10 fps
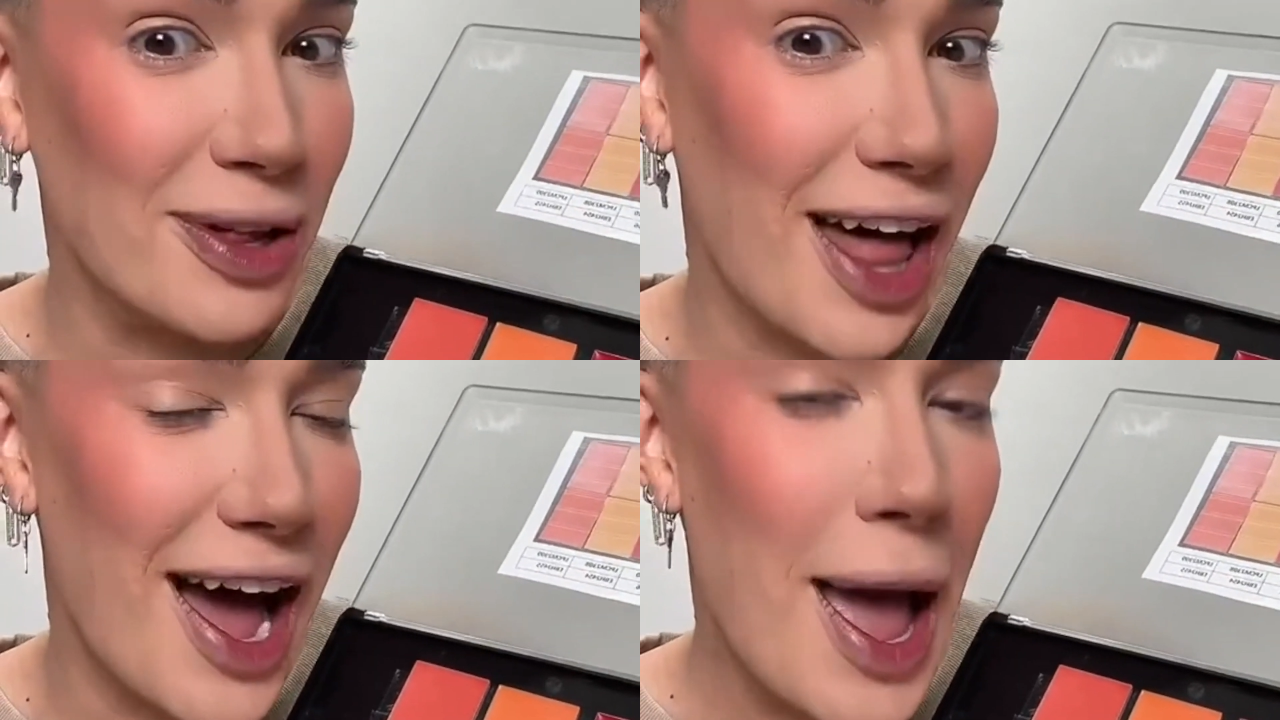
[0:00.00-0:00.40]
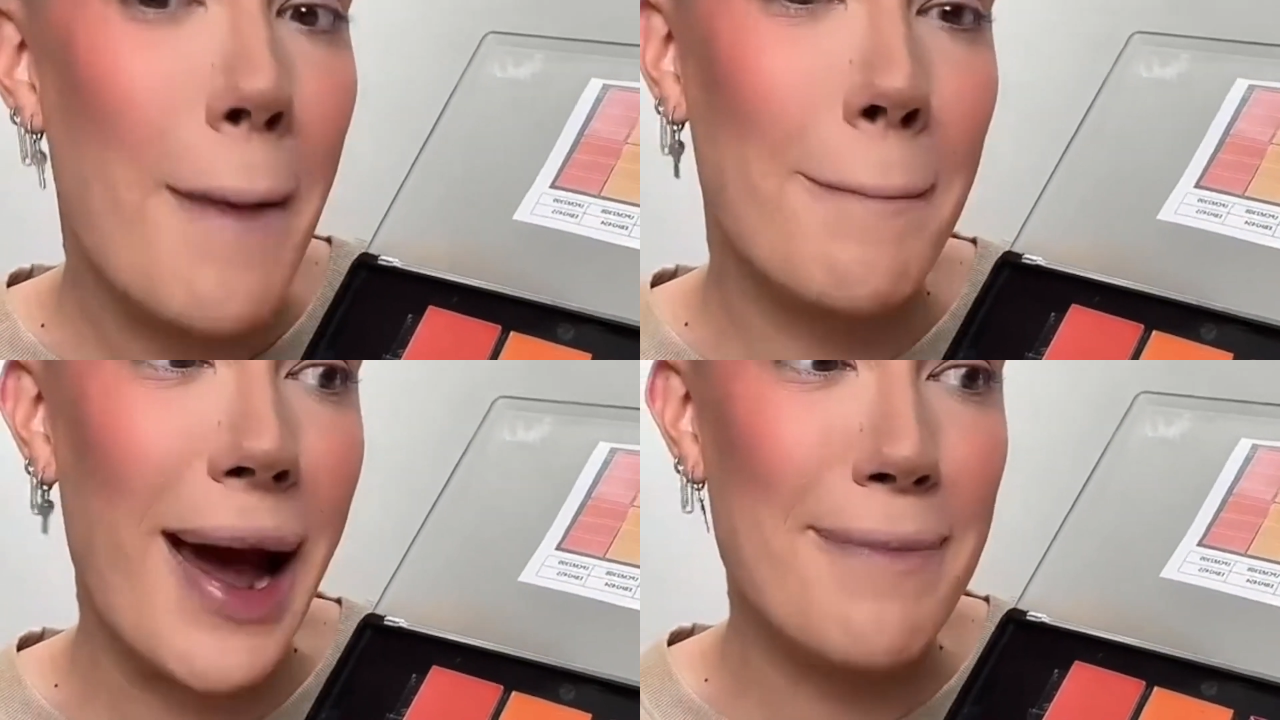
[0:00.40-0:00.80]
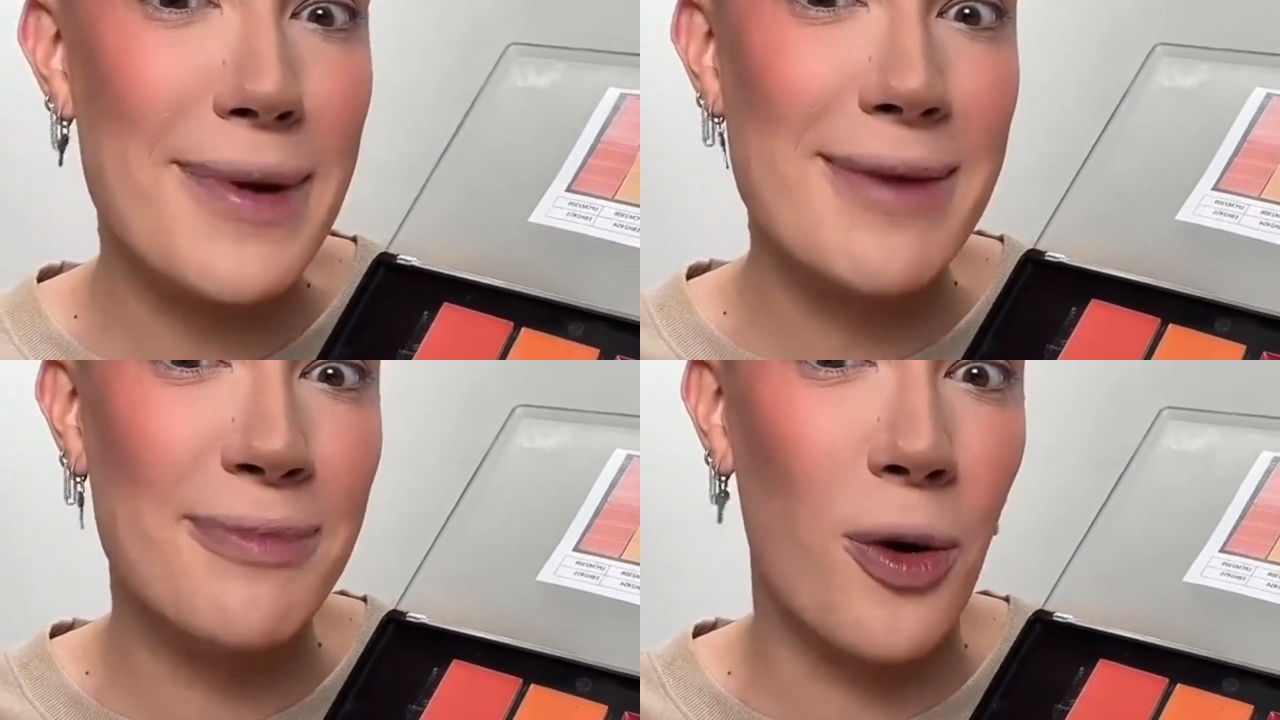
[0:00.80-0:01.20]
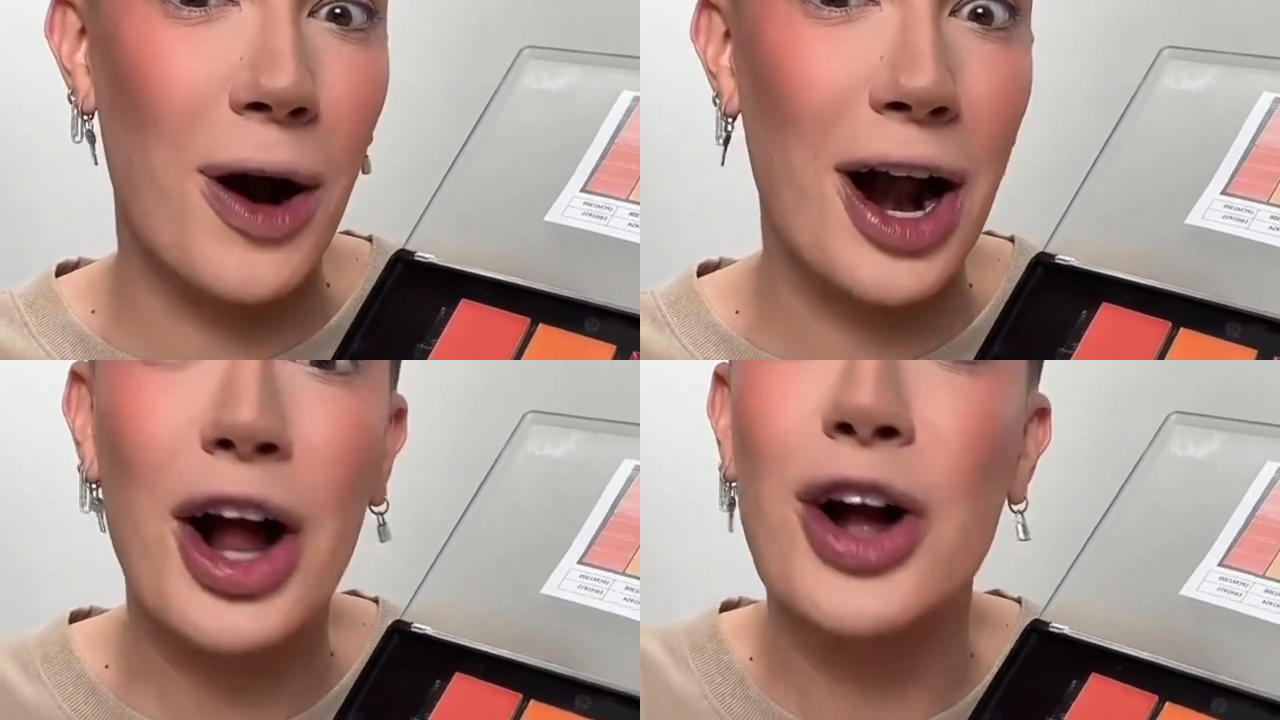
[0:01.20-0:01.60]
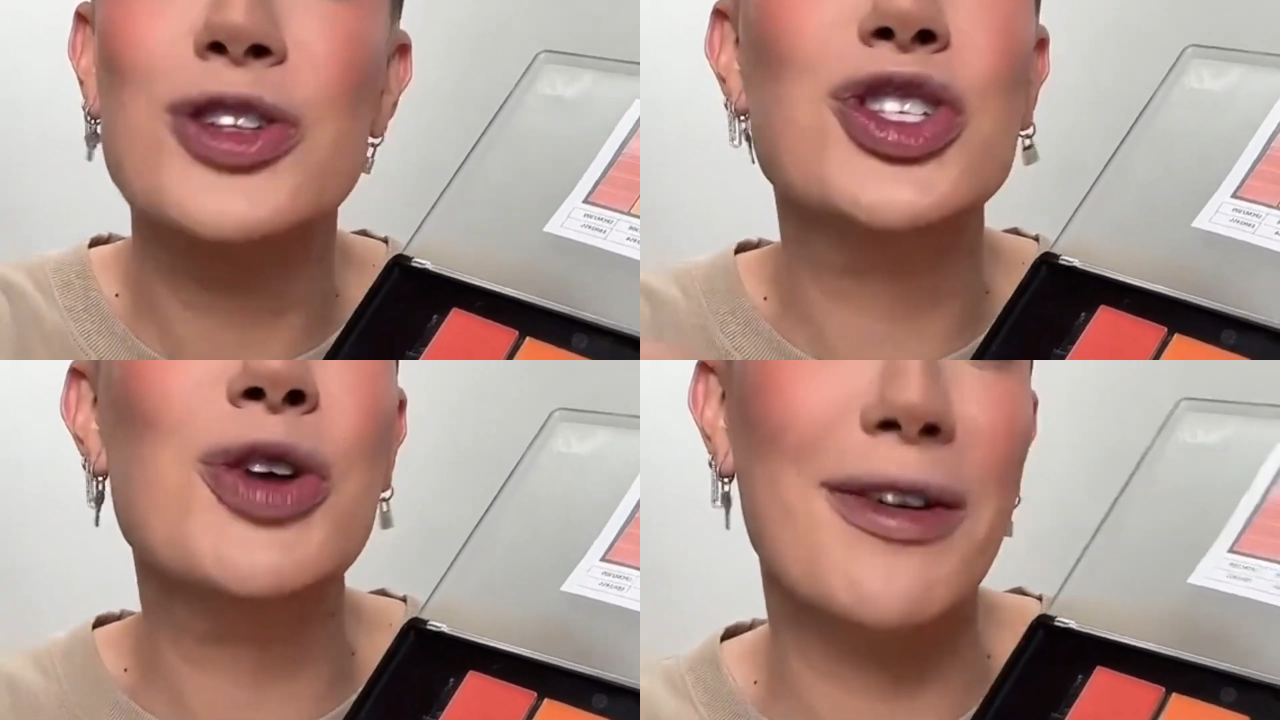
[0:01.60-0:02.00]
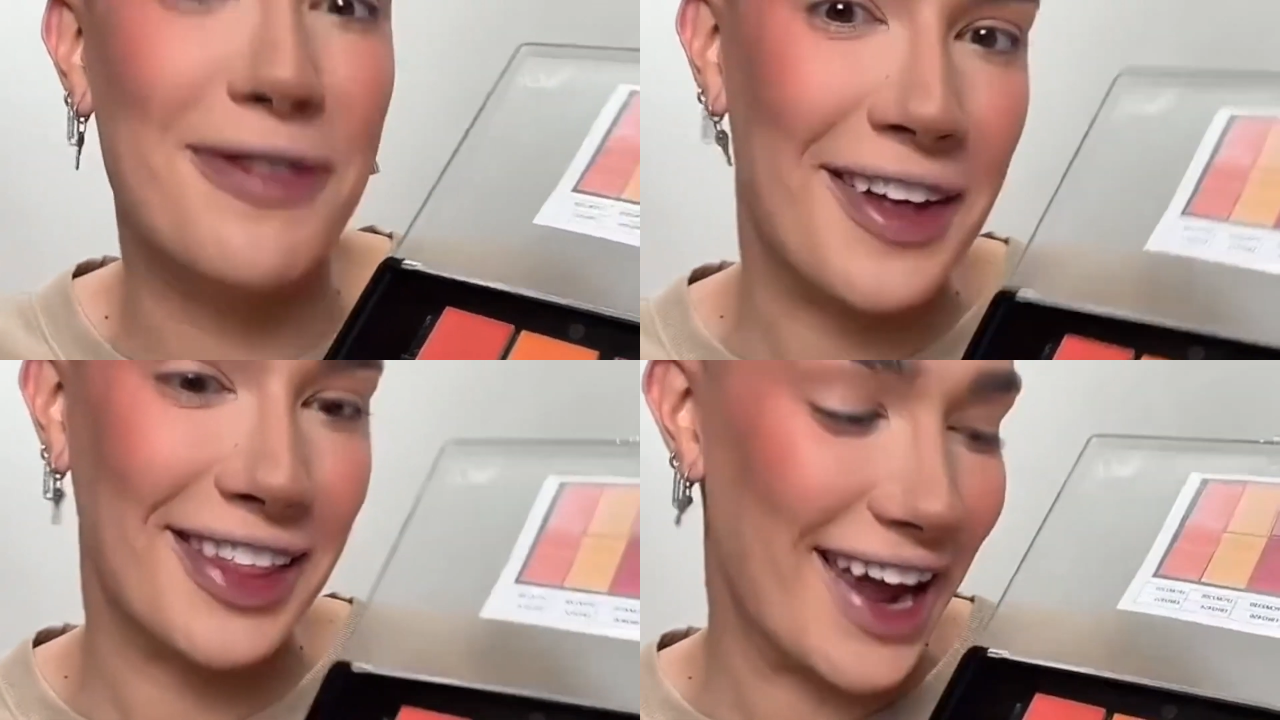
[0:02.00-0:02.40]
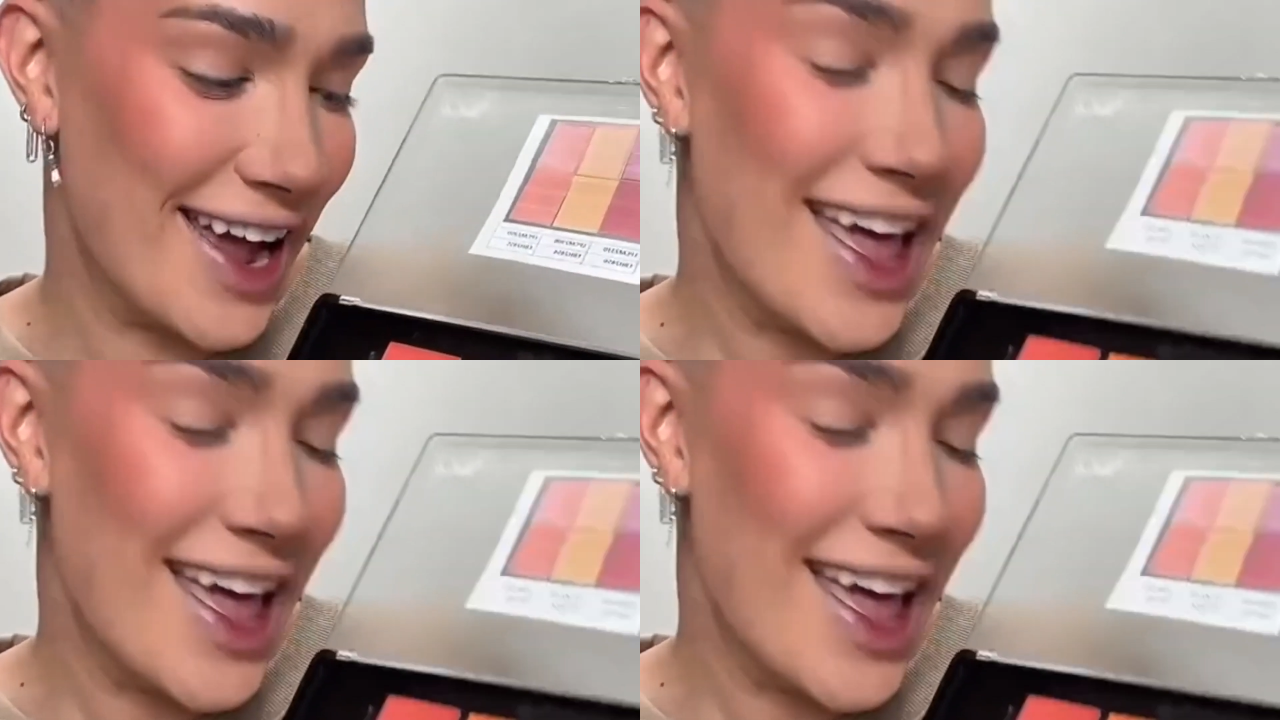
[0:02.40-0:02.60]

and that people would probably walk past it if they saw it on